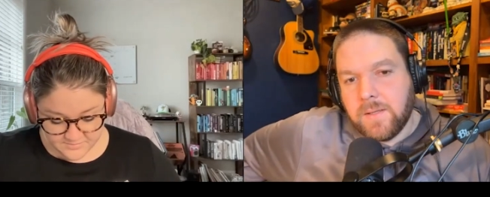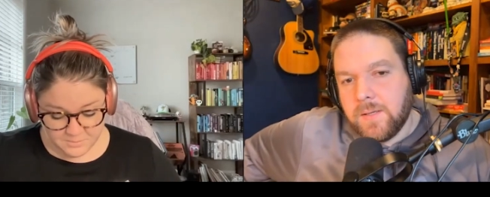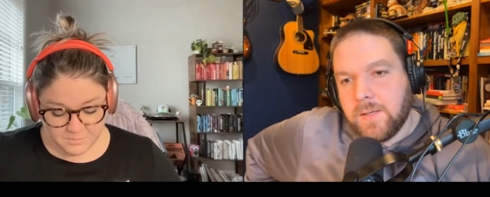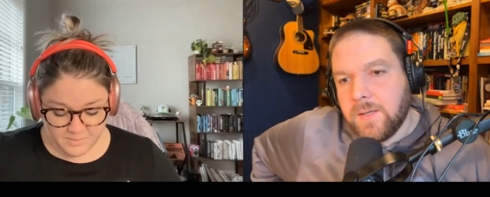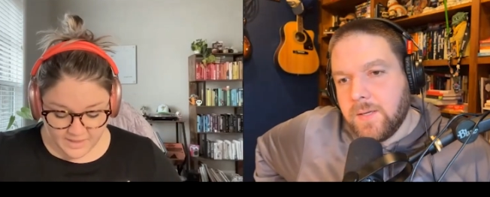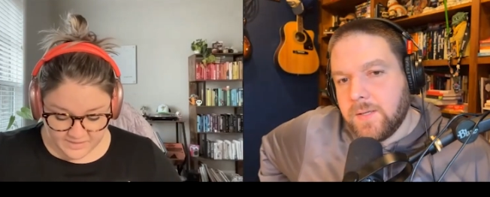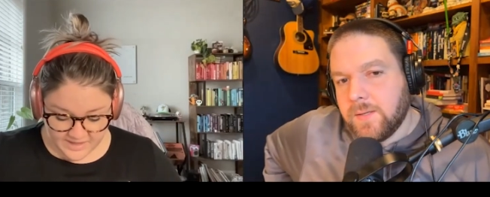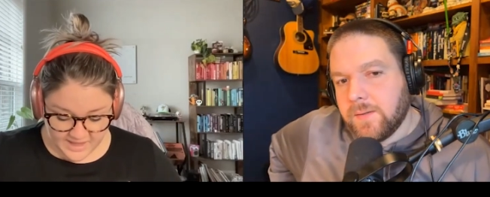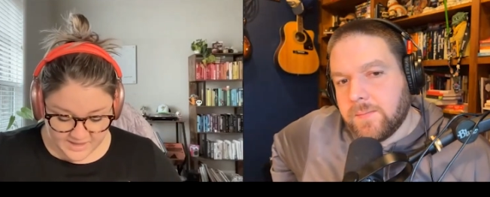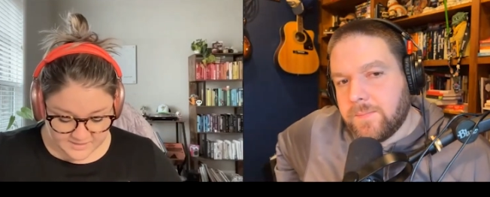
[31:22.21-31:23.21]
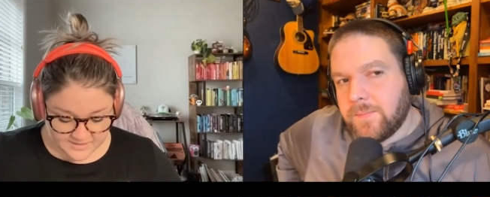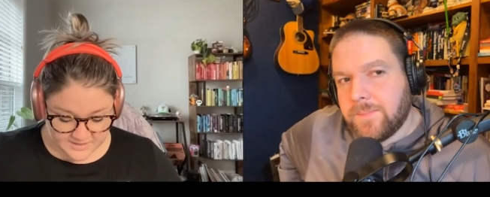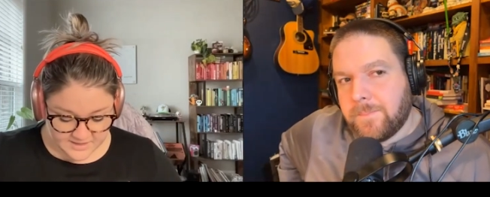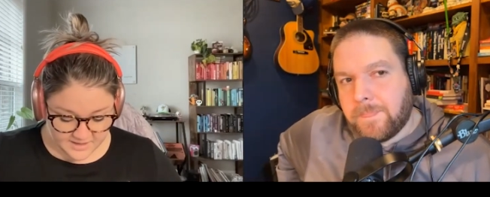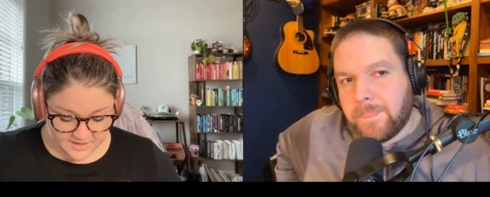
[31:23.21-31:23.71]
Speaker 1: and at the end,
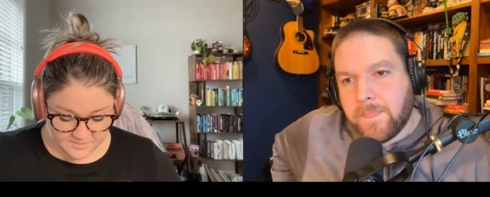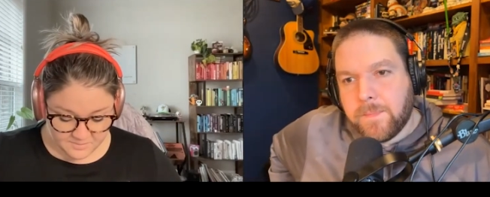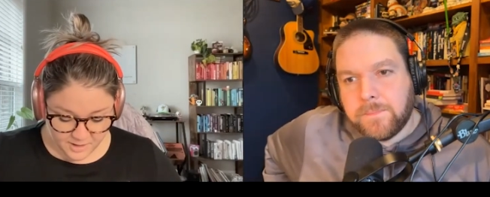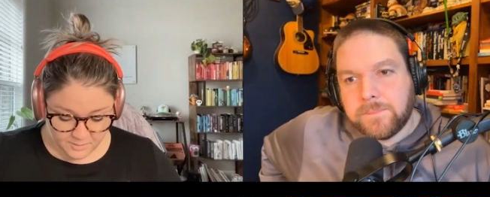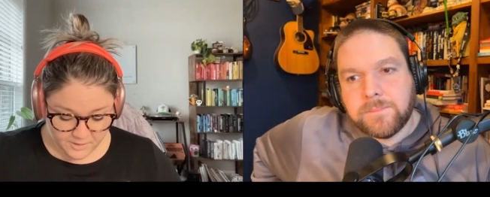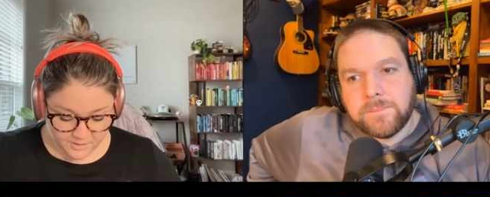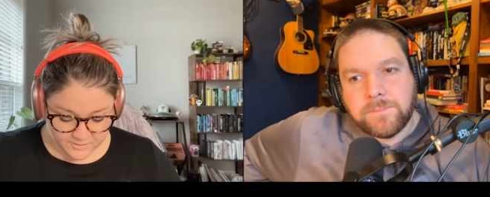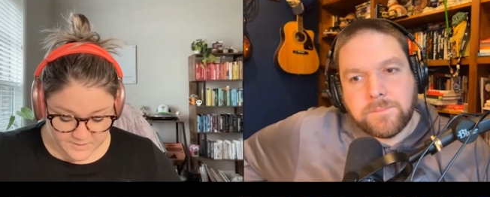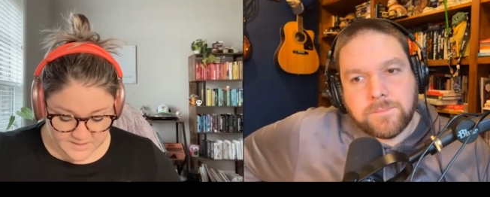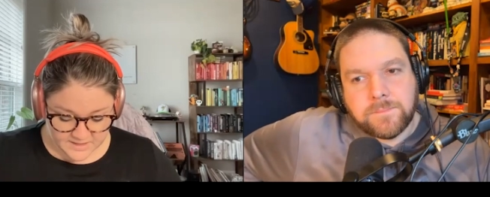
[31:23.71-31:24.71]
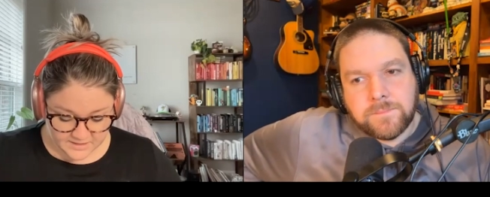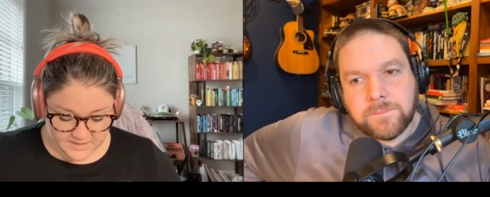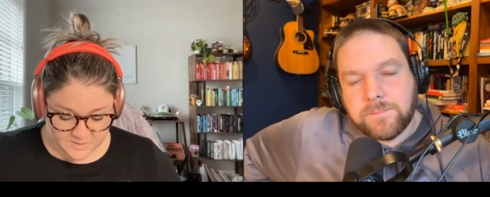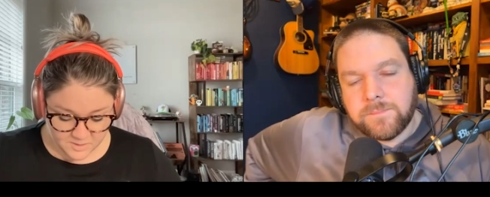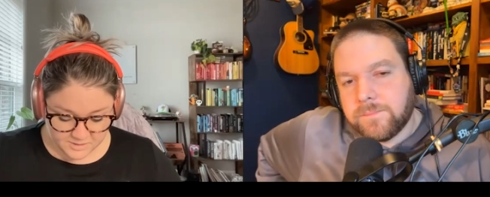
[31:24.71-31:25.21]
uh, Bilbo is like,
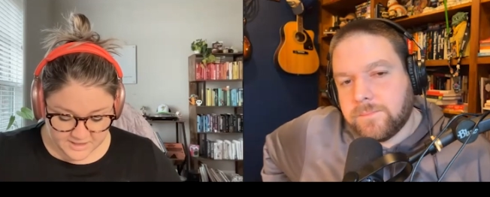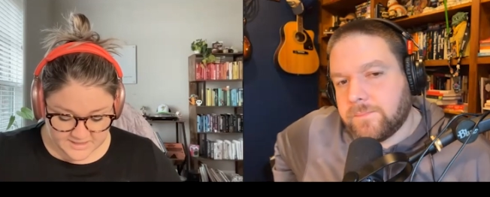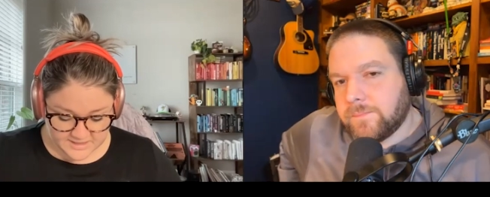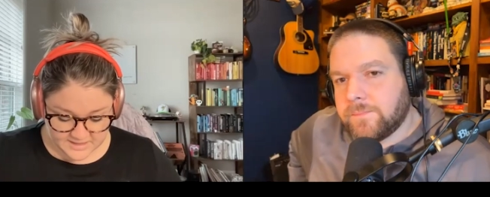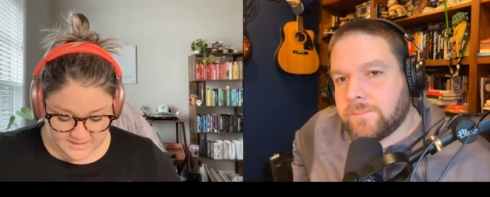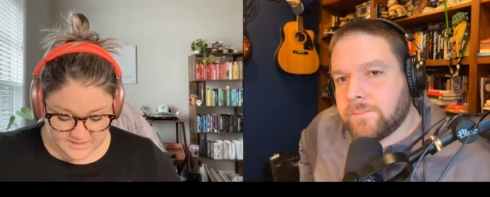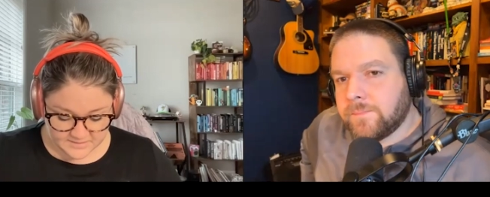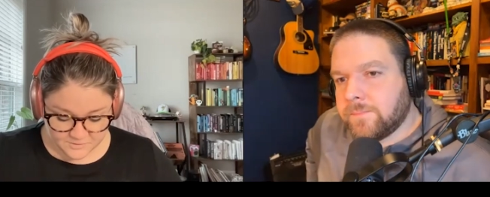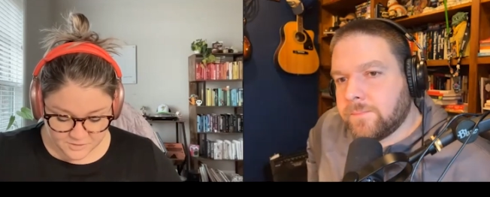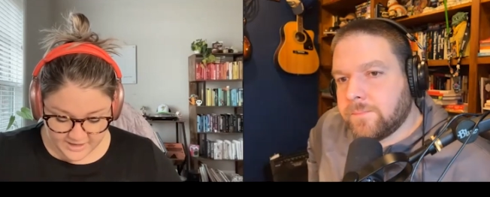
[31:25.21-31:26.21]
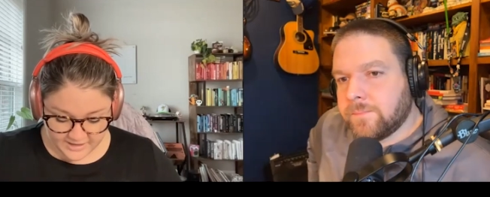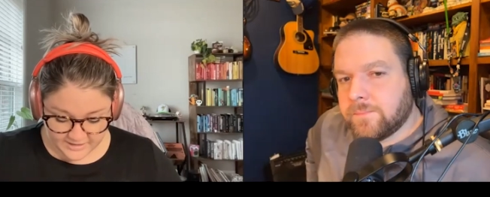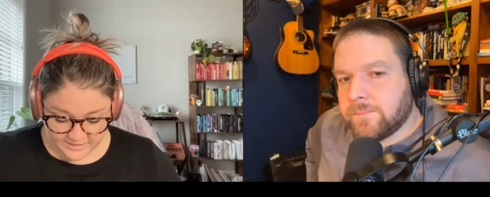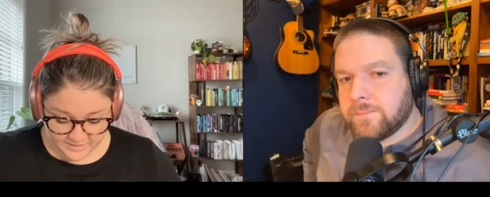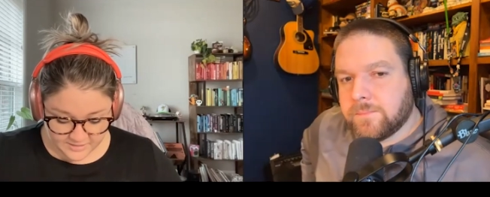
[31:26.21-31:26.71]
"This whole place stinks of
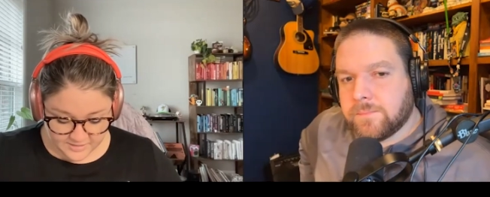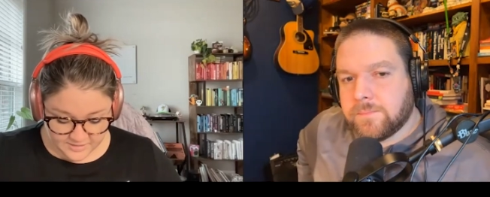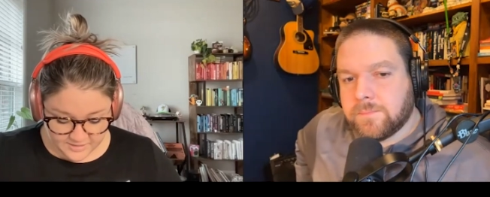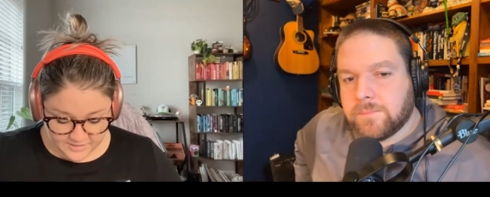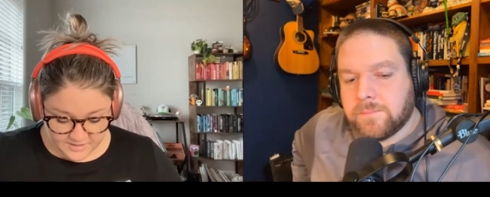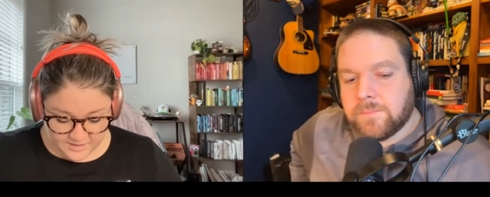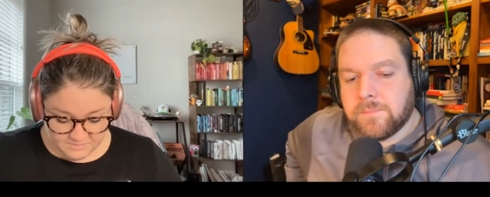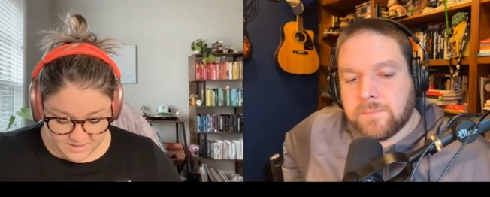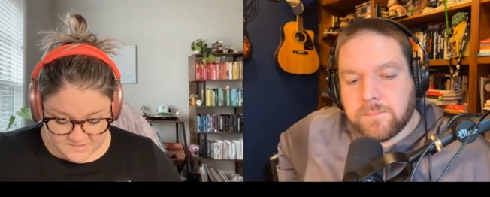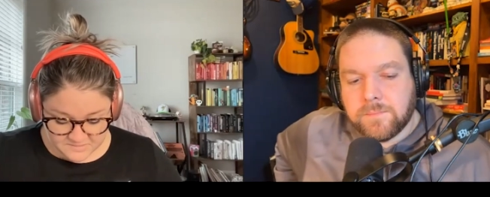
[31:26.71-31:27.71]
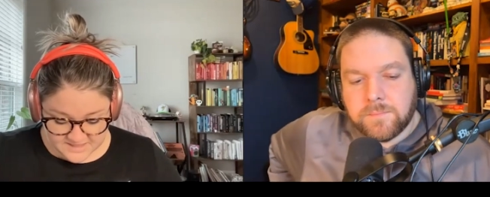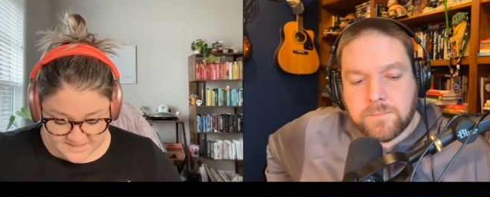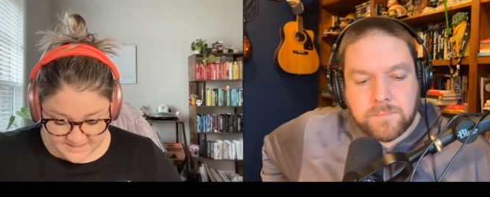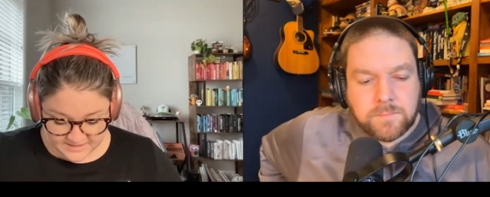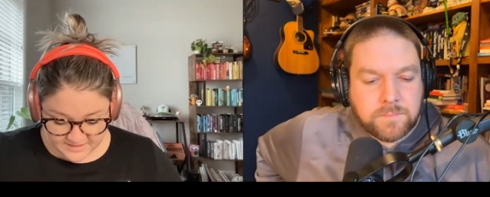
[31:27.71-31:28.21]
dragon, and it makes me
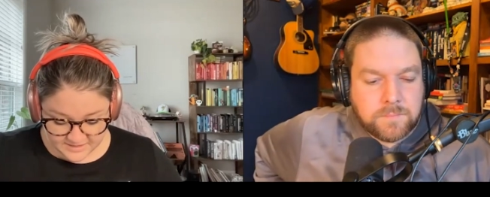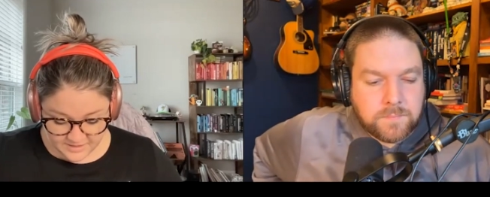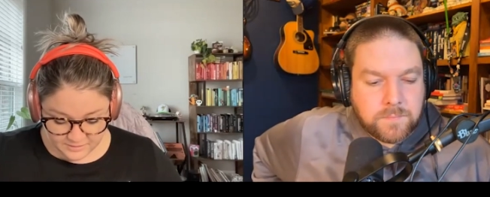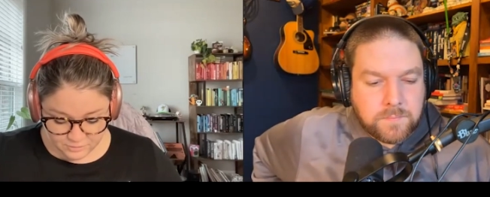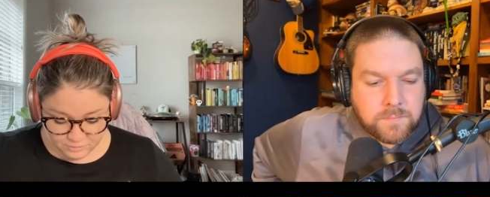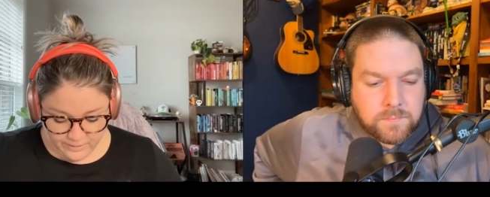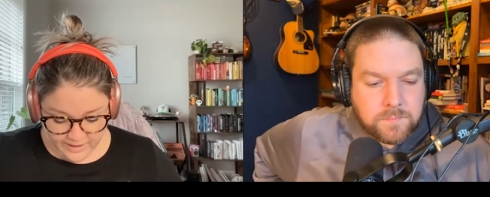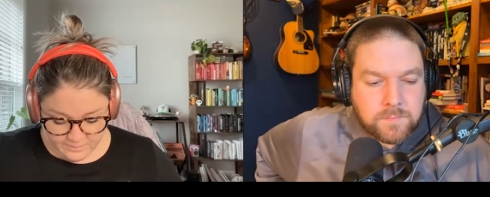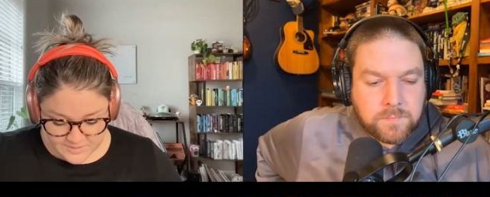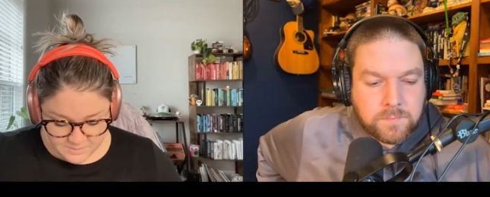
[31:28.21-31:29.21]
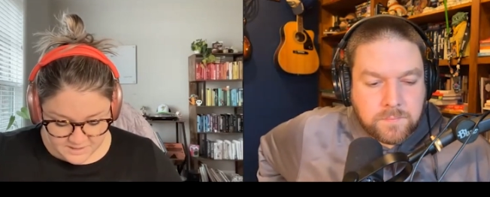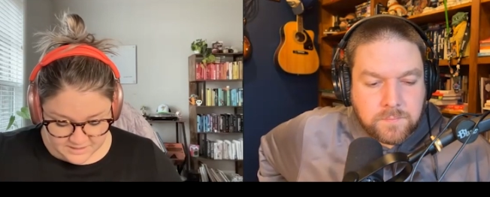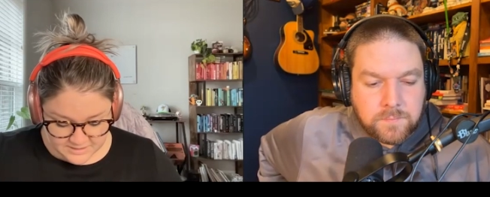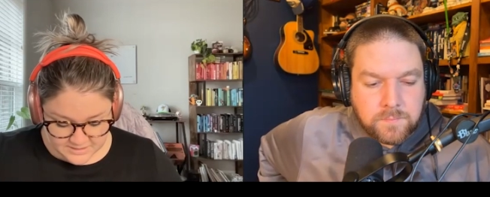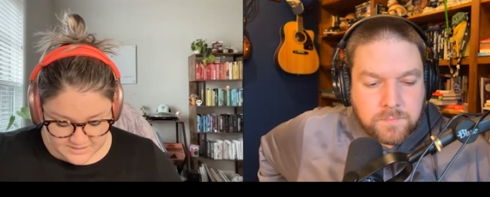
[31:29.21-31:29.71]
sick." And Cram is
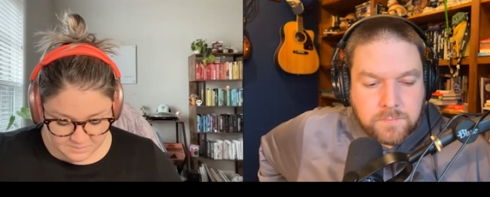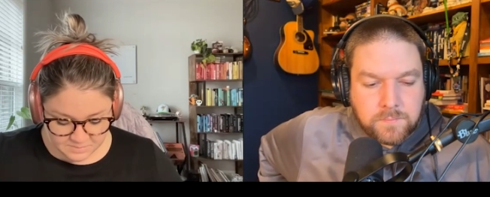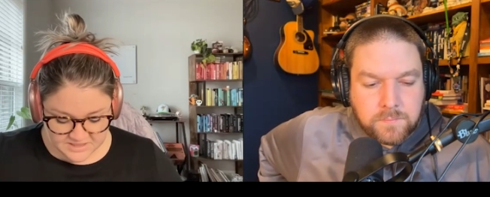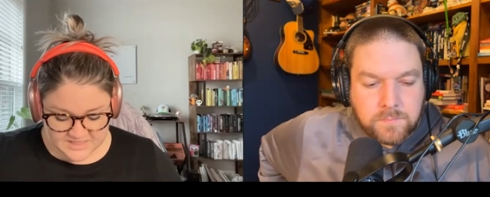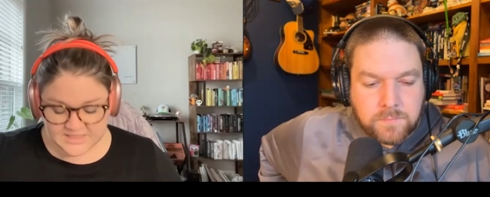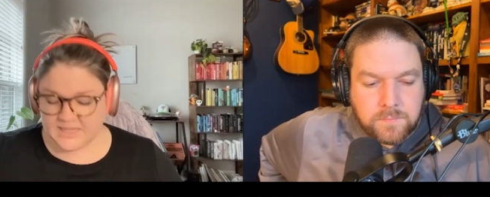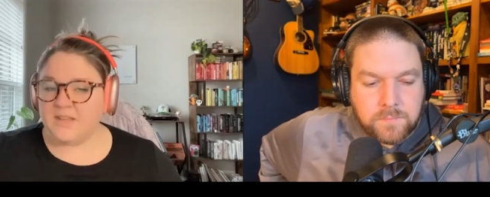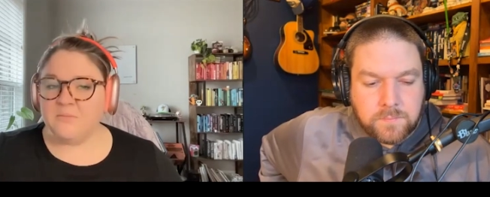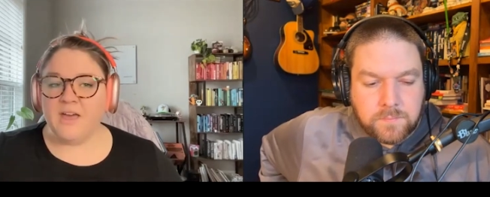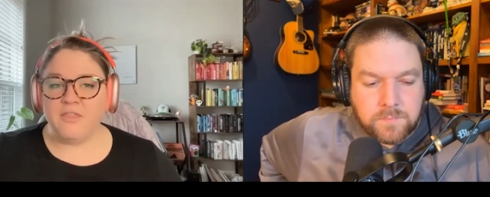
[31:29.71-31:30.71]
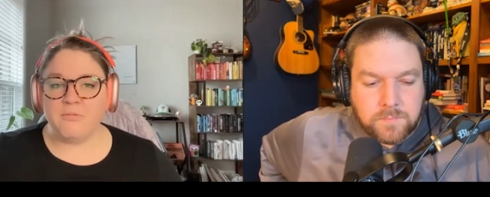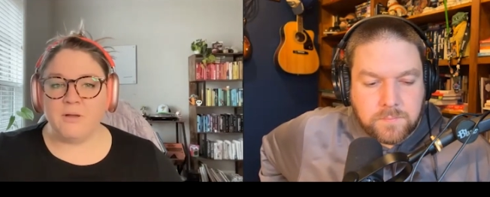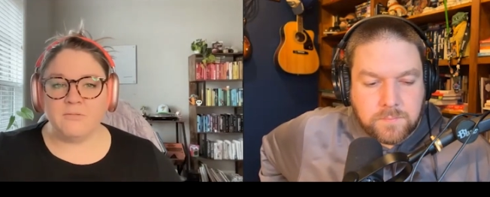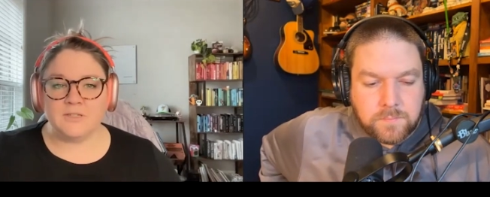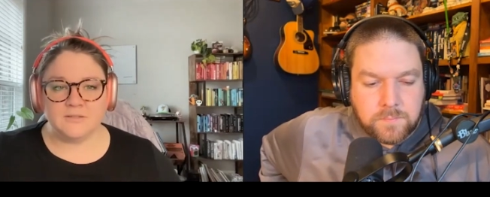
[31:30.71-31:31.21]
beginning to simply stick in my
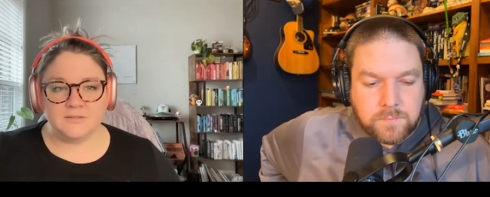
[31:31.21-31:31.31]
throat.